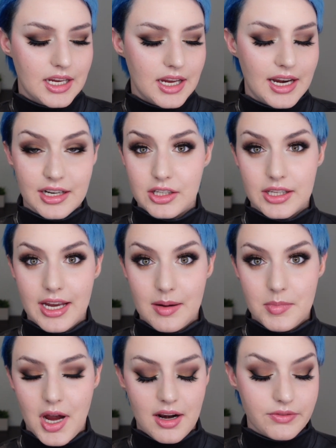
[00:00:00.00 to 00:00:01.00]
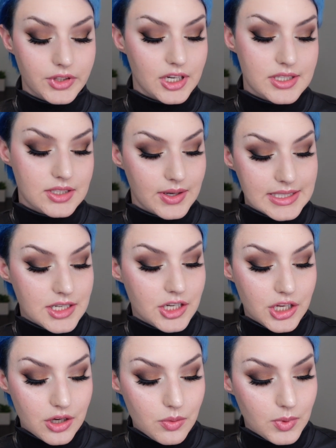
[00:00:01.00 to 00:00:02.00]
and a glam kind of look. So that's a
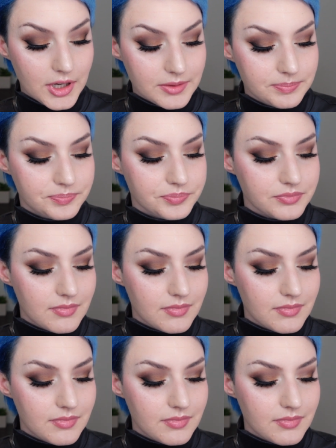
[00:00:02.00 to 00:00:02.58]
cute one.